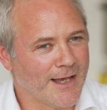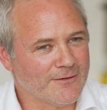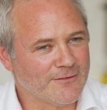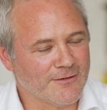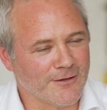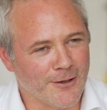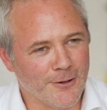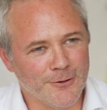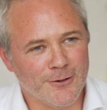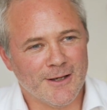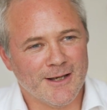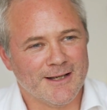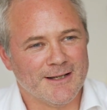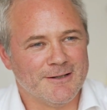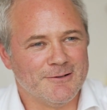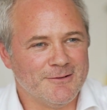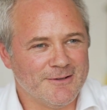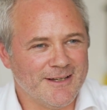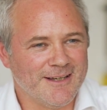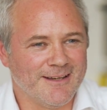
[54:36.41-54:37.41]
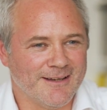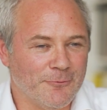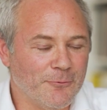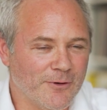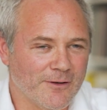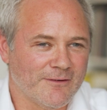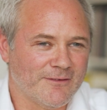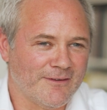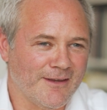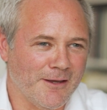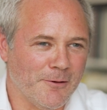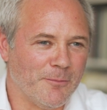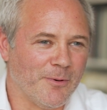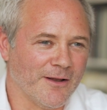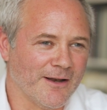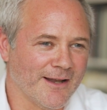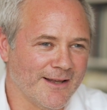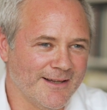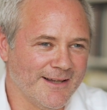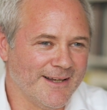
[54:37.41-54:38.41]
So we'll see.
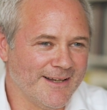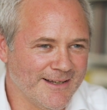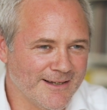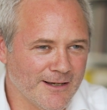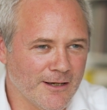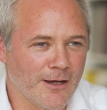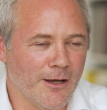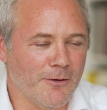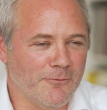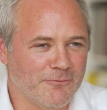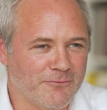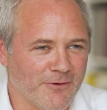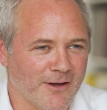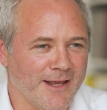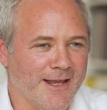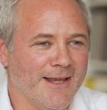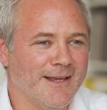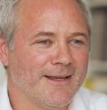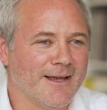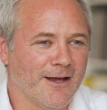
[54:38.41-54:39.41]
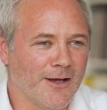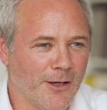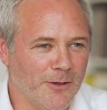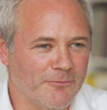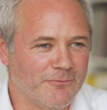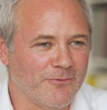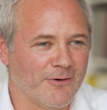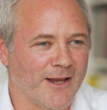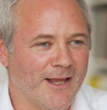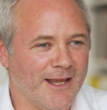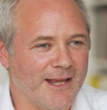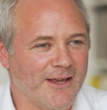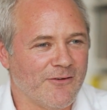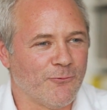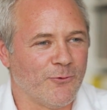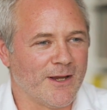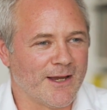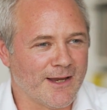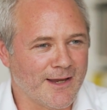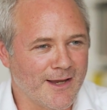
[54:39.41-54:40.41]
But hopefully,
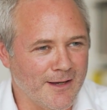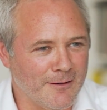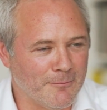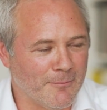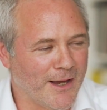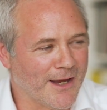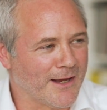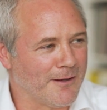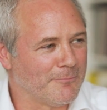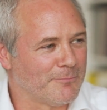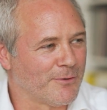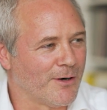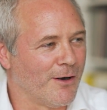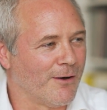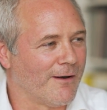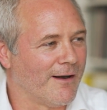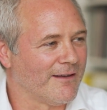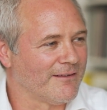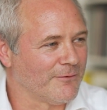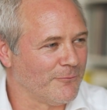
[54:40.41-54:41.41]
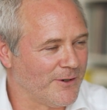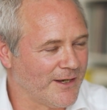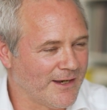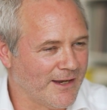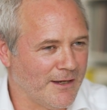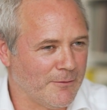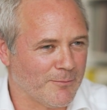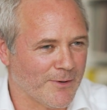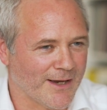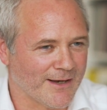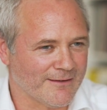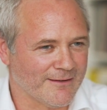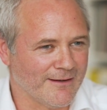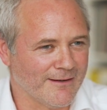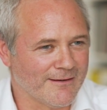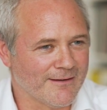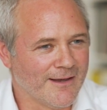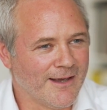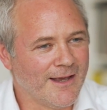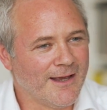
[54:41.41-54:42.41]
if we keep making progress and we keep at
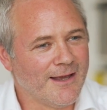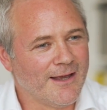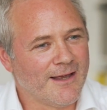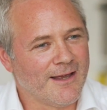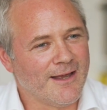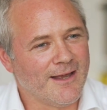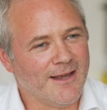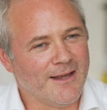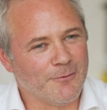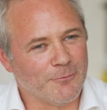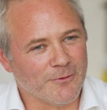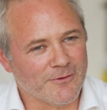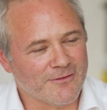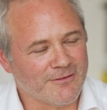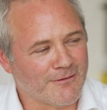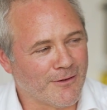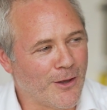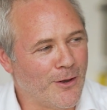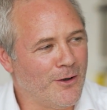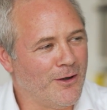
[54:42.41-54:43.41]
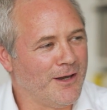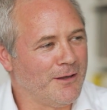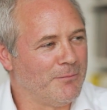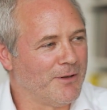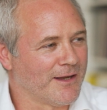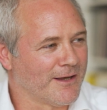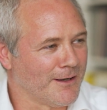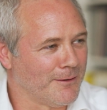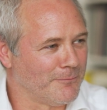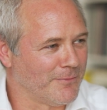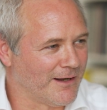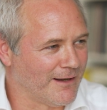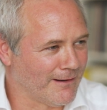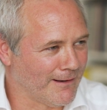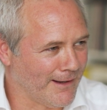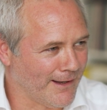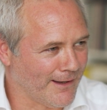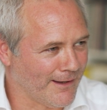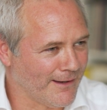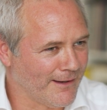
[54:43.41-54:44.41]
it, it will slowly become
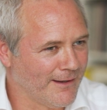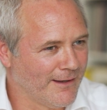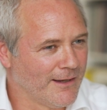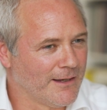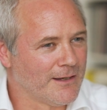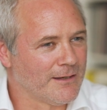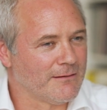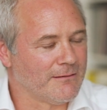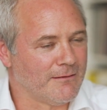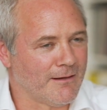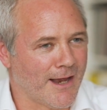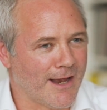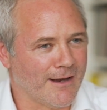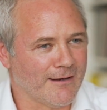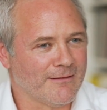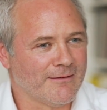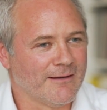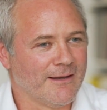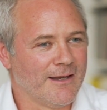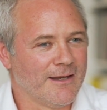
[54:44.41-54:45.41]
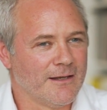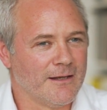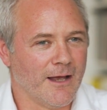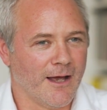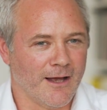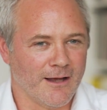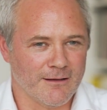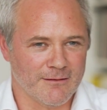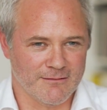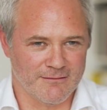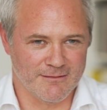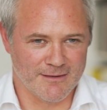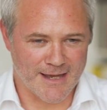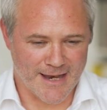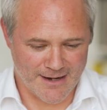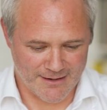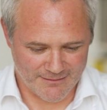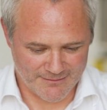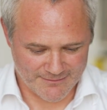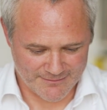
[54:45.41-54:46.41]
clear that
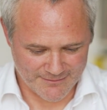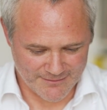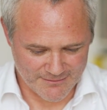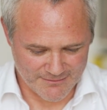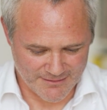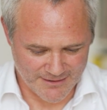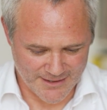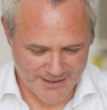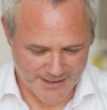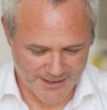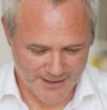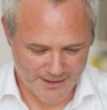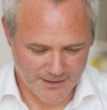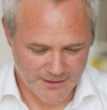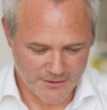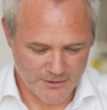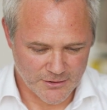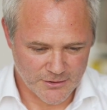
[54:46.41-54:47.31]
the